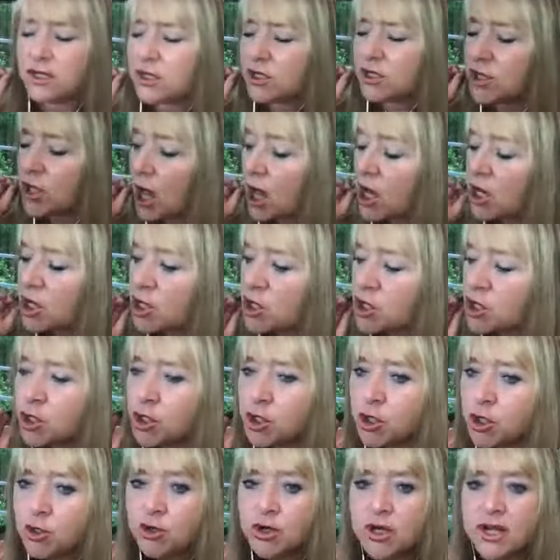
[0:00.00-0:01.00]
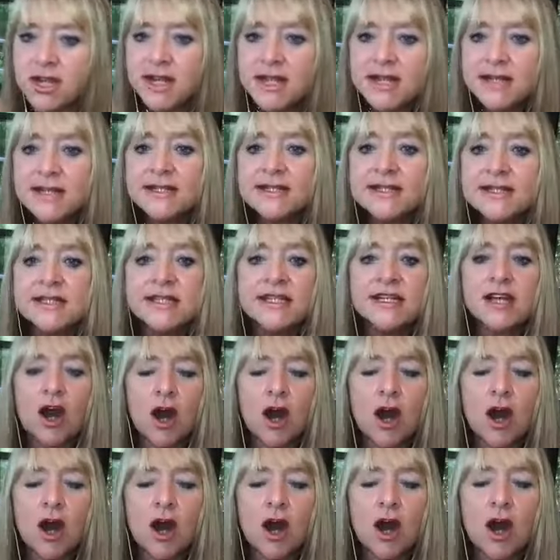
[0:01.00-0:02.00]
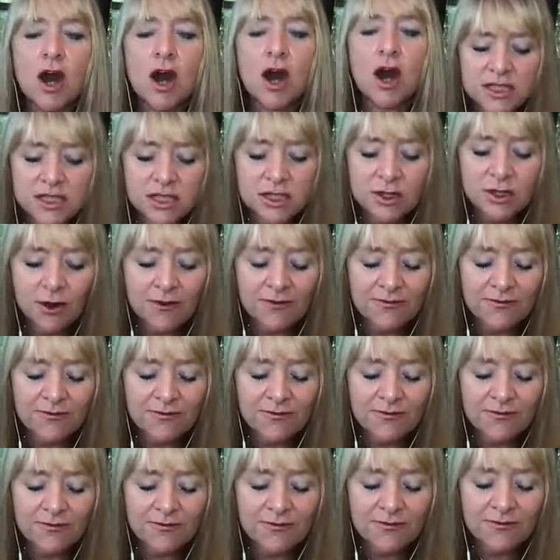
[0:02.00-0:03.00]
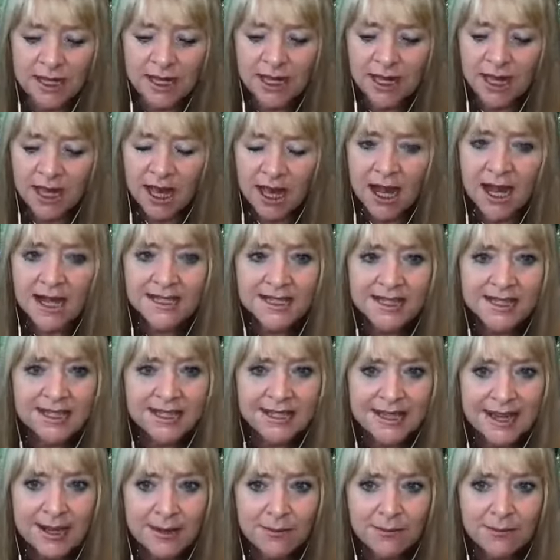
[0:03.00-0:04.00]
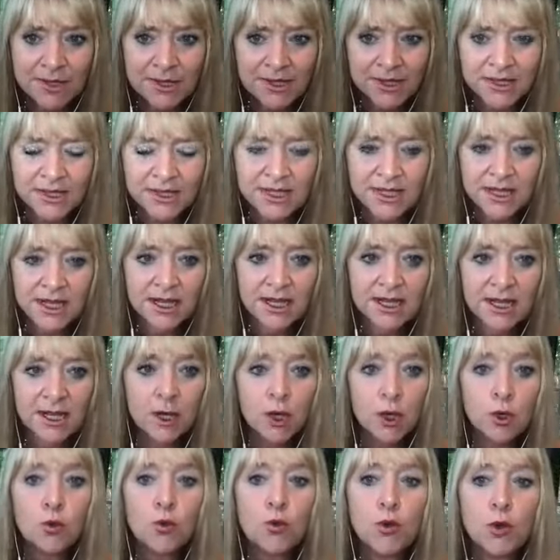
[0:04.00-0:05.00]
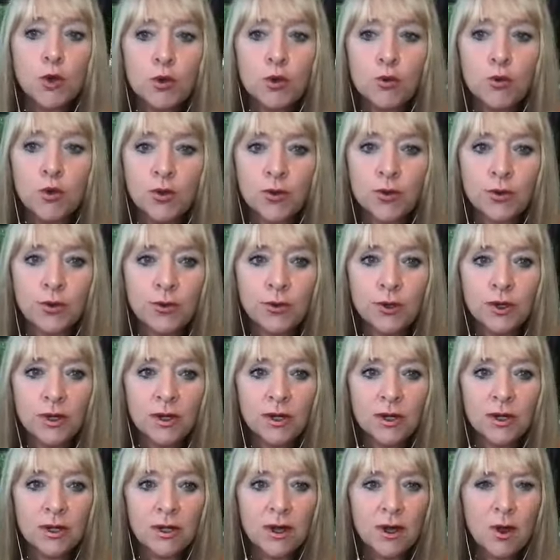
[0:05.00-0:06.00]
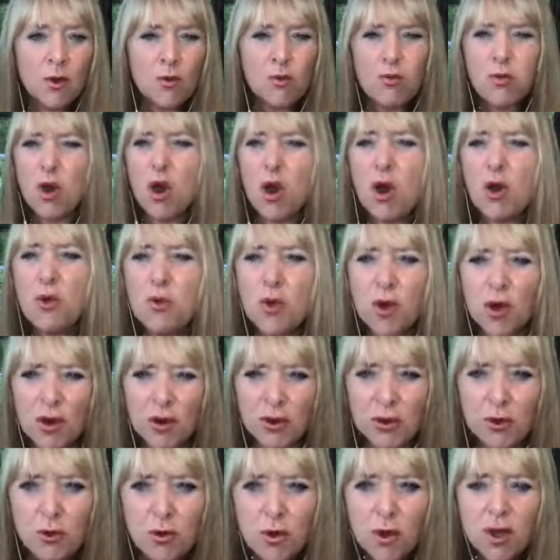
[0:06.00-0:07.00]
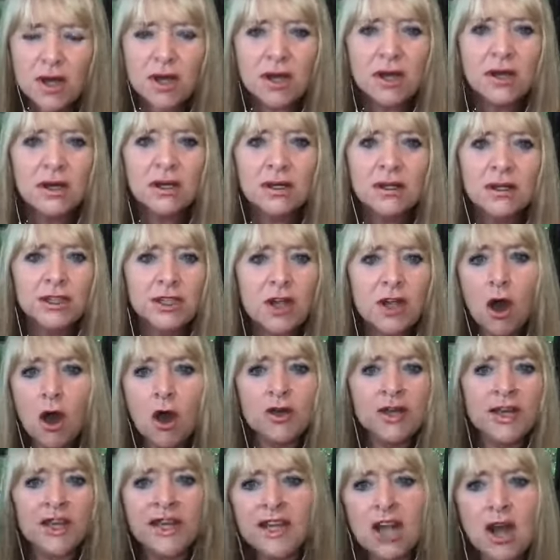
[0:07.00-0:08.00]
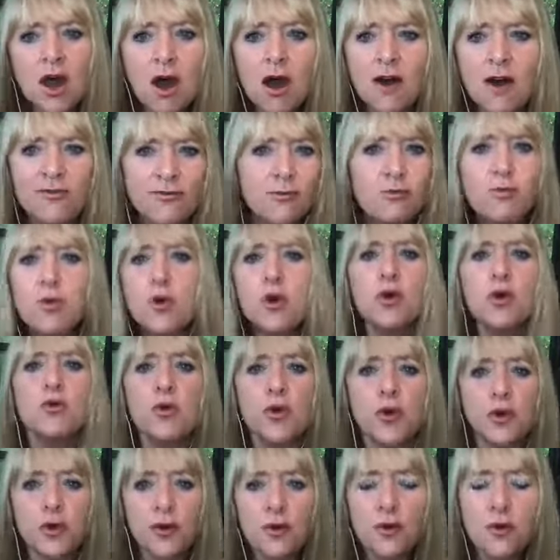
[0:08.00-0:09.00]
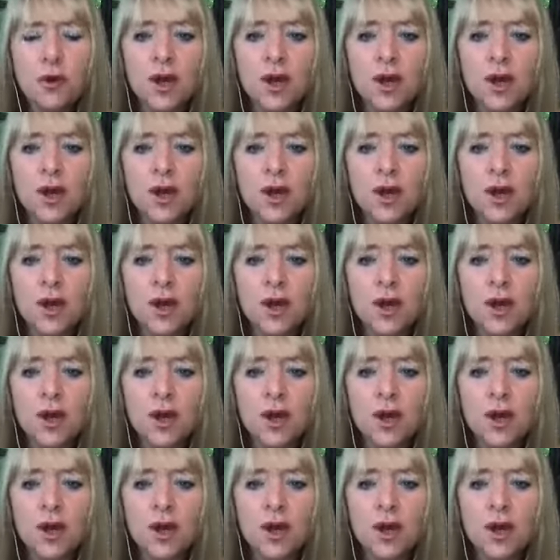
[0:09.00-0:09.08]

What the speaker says: annoys the ass off of me, a statement, woo-woo. Woo-woo! Knock it off, woo-woo.